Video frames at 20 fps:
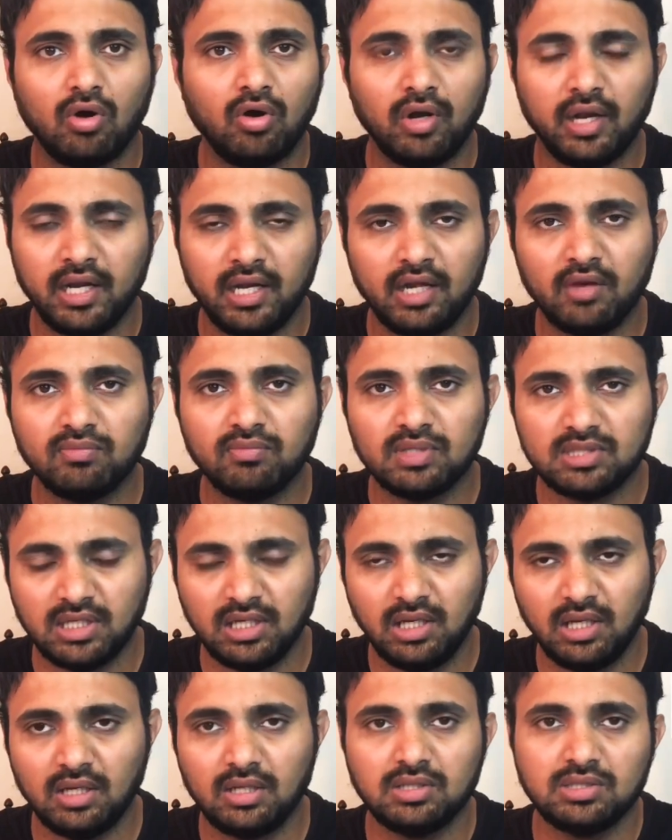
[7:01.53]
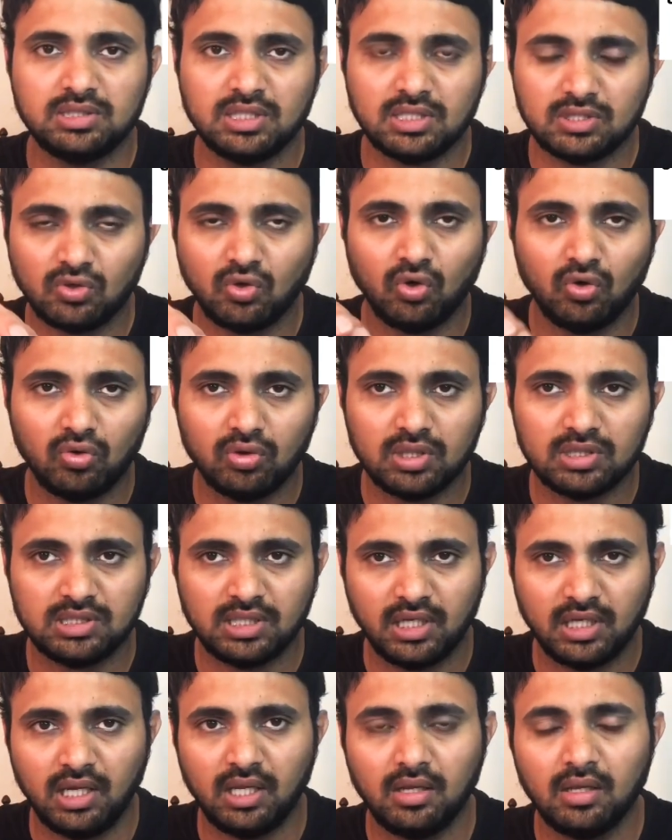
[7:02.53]
or any of the city, just go to the
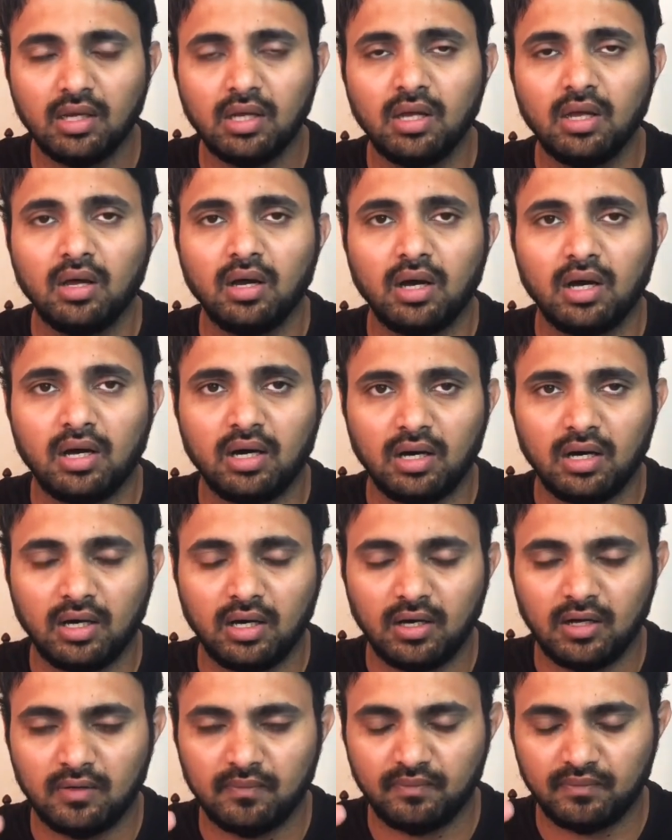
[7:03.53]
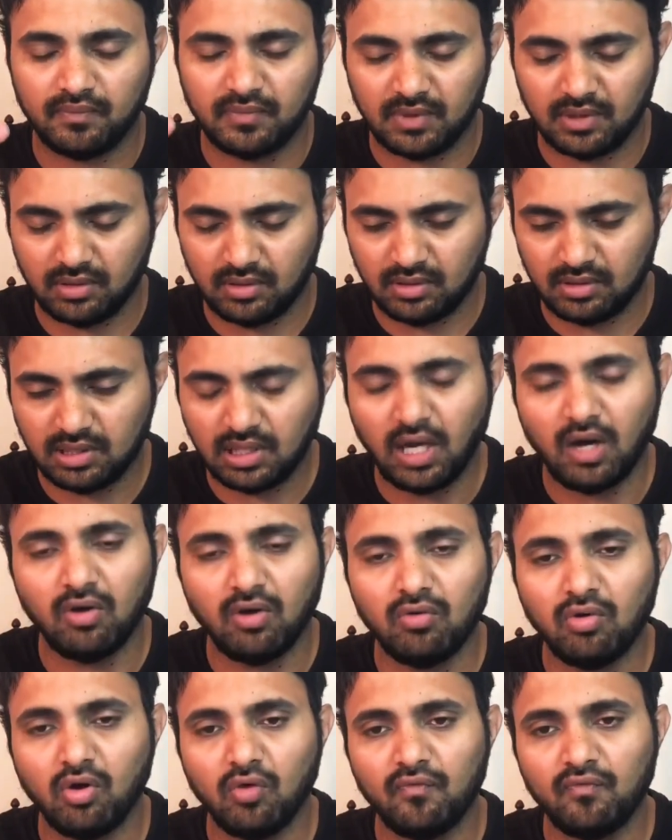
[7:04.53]
city
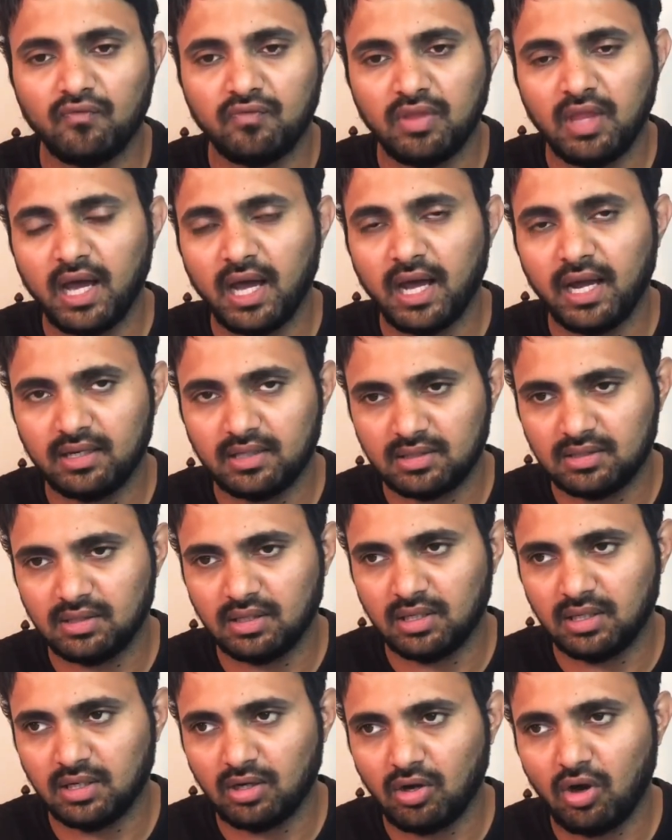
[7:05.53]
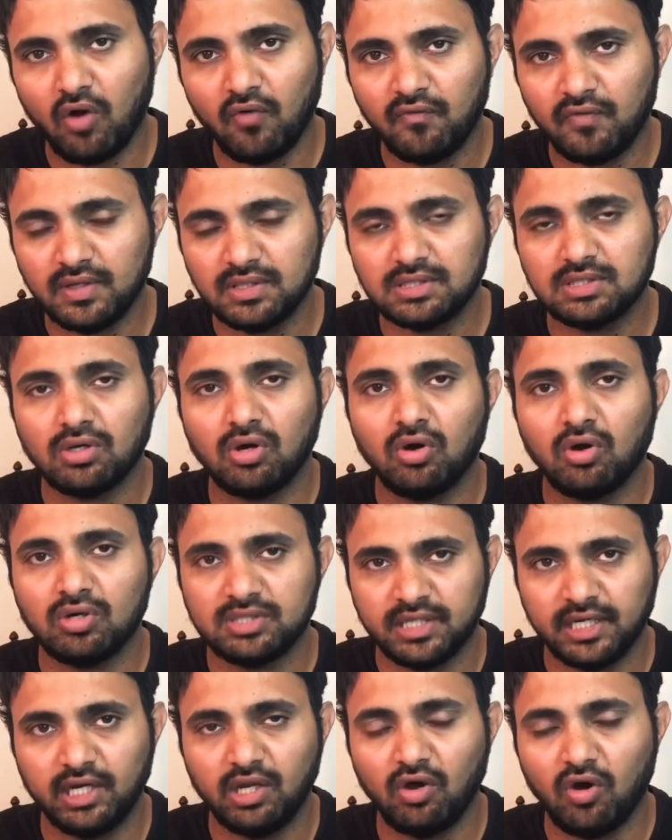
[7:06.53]
town of that office or
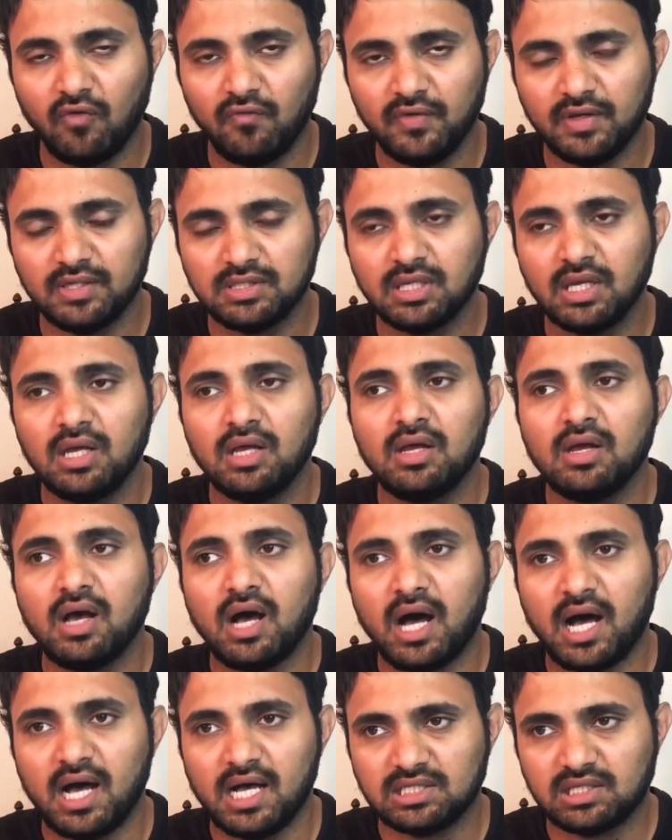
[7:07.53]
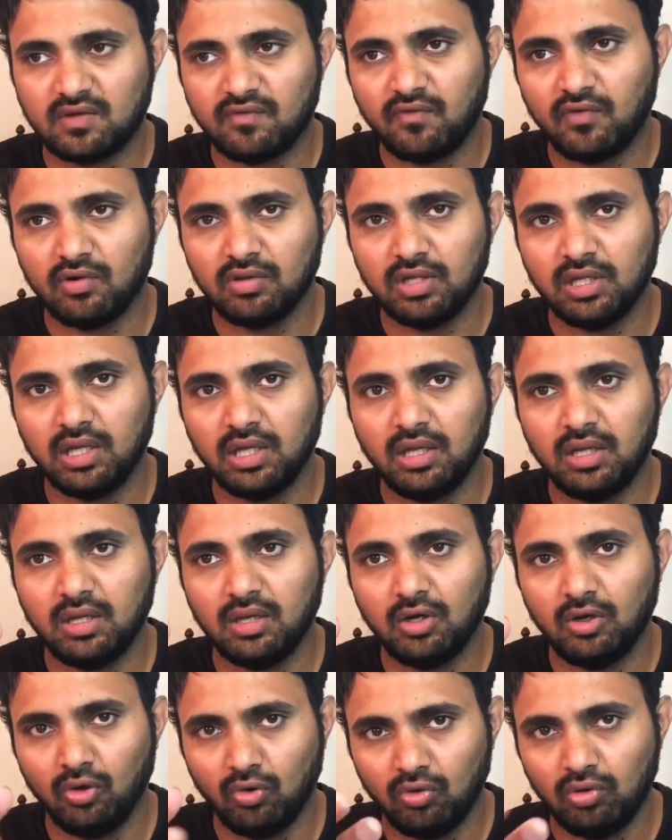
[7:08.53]
city office, ask for the
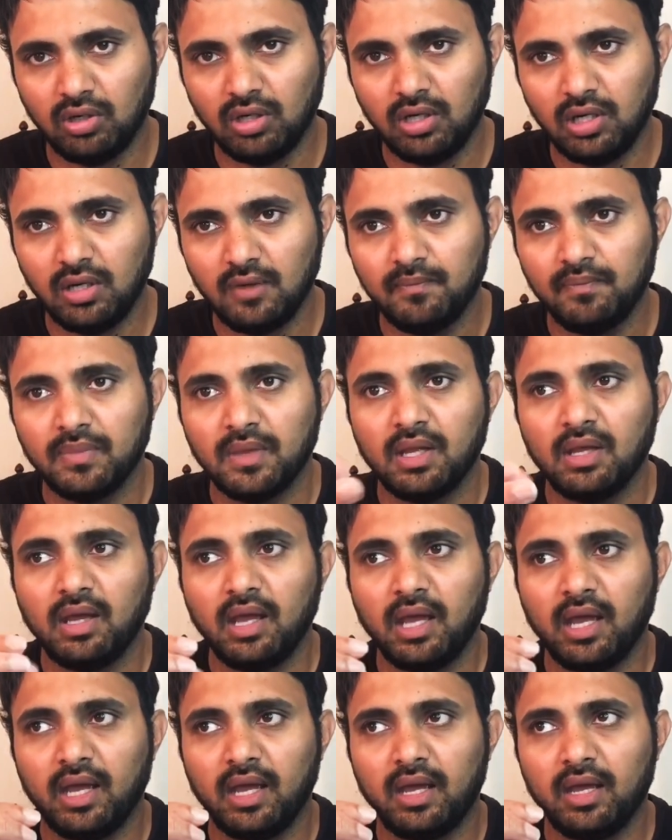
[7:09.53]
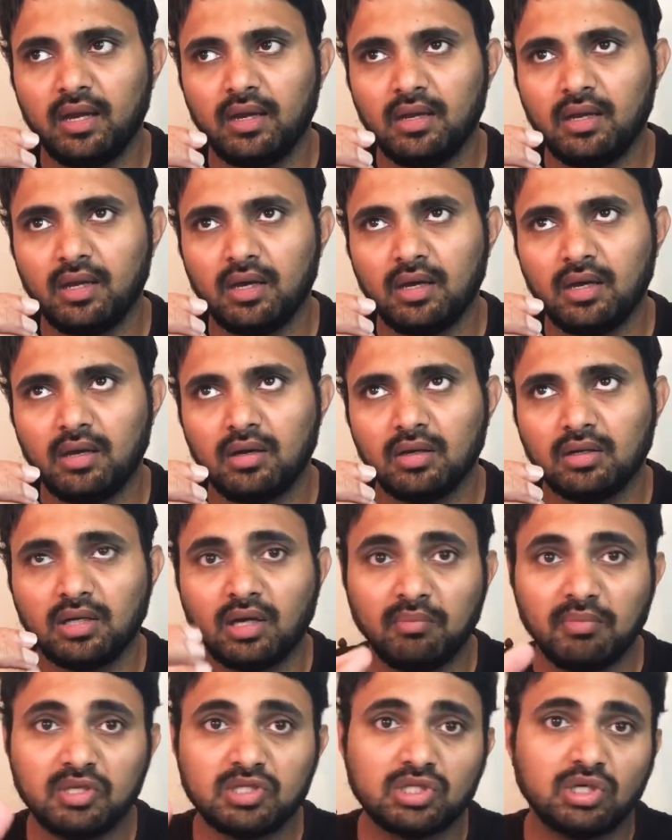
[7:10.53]
notary and
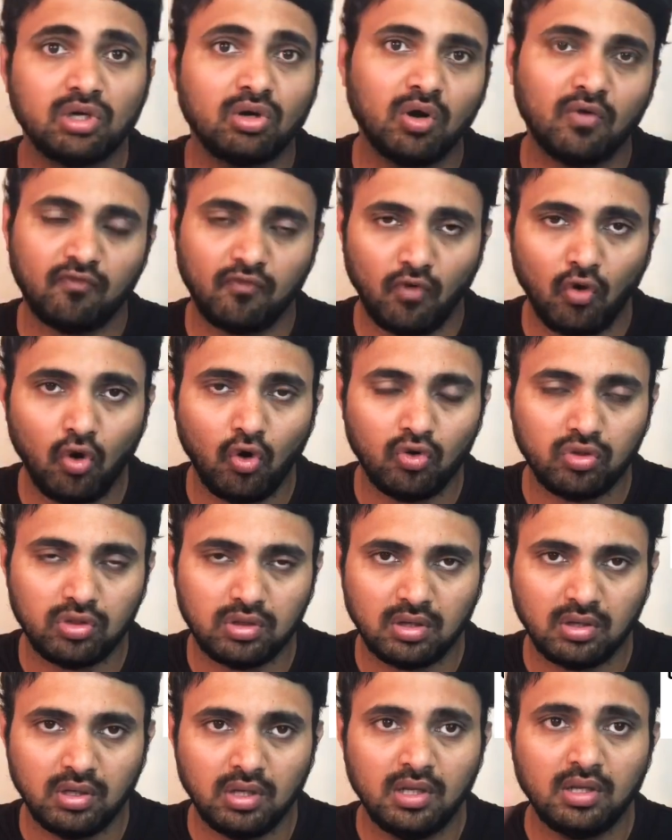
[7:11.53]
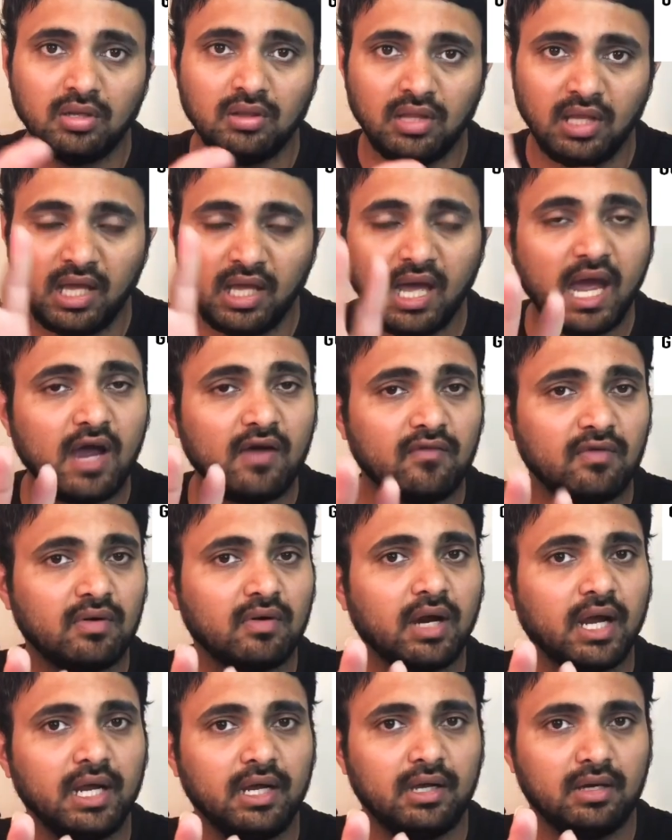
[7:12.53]
commissioner of oath. They have a
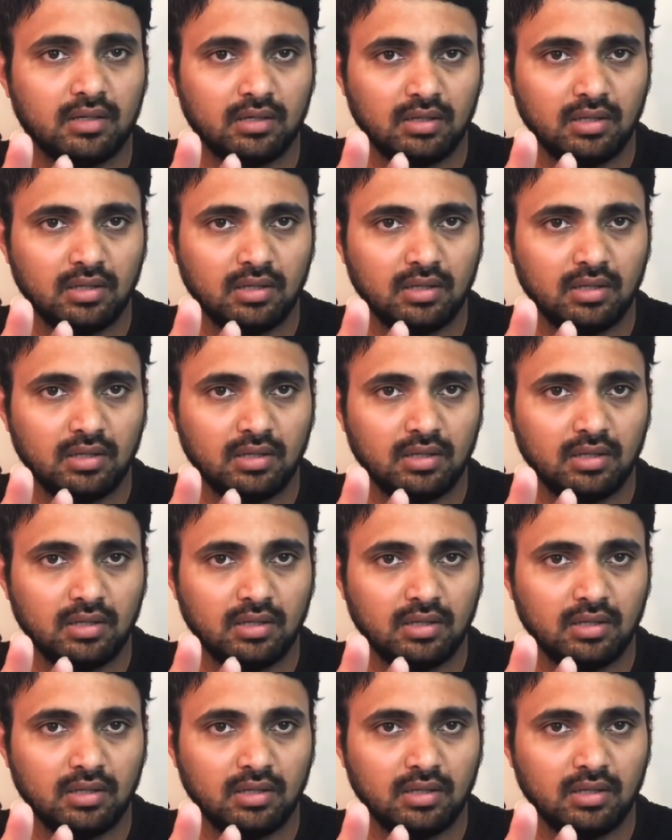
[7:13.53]
right